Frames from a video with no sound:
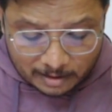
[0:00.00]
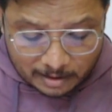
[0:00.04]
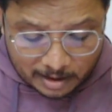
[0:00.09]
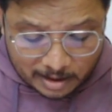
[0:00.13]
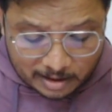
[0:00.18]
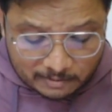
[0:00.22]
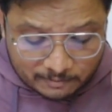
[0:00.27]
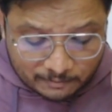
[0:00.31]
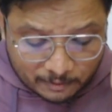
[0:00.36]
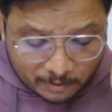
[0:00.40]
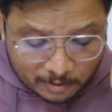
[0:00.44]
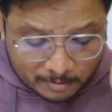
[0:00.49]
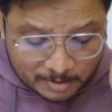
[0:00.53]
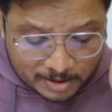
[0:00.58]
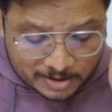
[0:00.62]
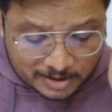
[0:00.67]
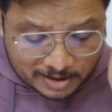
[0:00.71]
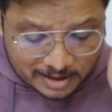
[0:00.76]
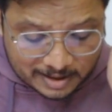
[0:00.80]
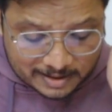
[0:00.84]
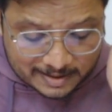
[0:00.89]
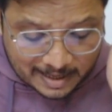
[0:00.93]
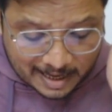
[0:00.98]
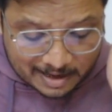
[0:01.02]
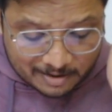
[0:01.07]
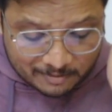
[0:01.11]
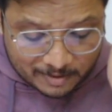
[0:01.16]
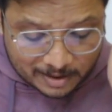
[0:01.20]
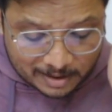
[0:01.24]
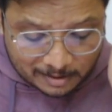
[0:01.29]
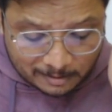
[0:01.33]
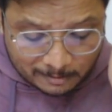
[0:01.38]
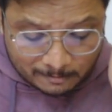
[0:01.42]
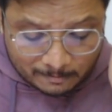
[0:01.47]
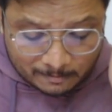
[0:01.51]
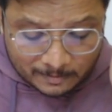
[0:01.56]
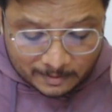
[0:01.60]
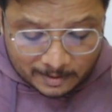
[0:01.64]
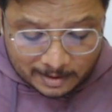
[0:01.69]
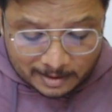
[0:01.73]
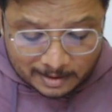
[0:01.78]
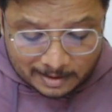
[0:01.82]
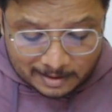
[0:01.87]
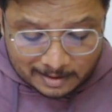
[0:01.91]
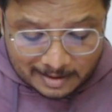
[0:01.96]
information is i1
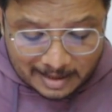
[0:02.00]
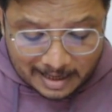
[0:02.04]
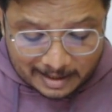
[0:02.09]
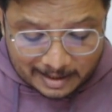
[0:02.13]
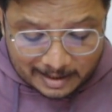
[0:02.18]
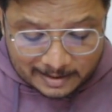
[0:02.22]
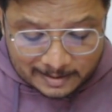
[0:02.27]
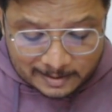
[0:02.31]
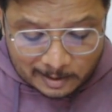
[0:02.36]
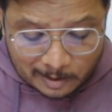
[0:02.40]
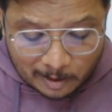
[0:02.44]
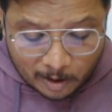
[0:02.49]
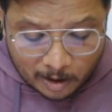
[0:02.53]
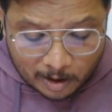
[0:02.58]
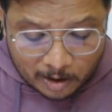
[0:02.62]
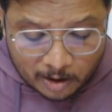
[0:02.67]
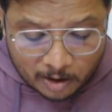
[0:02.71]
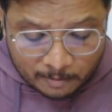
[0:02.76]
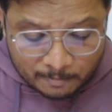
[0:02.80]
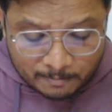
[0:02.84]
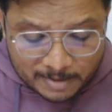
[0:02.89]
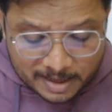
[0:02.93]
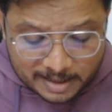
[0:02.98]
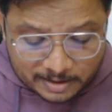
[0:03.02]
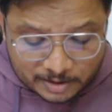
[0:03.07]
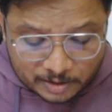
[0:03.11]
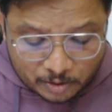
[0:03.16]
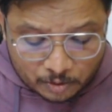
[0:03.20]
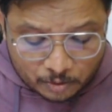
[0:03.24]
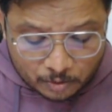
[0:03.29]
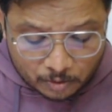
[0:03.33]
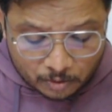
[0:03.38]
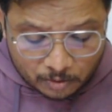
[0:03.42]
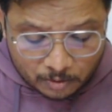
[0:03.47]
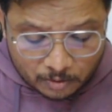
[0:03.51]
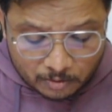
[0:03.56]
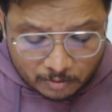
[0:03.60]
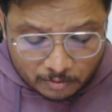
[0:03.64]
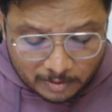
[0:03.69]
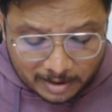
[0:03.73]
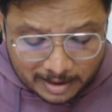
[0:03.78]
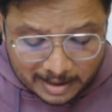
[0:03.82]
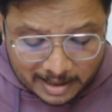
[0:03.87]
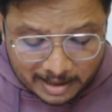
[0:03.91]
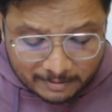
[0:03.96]
that is log of base 2
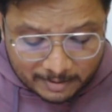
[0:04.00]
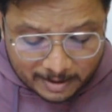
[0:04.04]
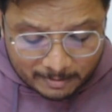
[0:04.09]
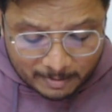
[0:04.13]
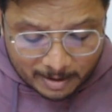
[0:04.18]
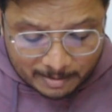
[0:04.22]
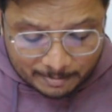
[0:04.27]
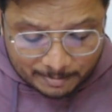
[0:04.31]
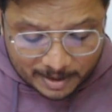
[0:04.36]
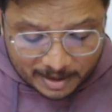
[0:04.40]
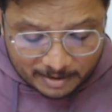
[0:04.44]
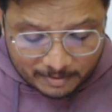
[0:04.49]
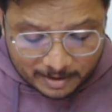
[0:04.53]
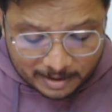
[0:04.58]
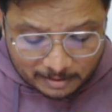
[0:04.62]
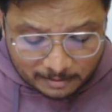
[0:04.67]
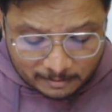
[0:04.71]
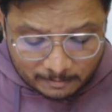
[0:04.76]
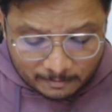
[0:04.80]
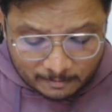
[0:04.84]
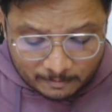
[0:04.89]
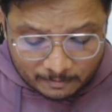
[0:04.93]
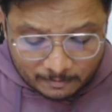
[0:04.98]
1 divided by p1.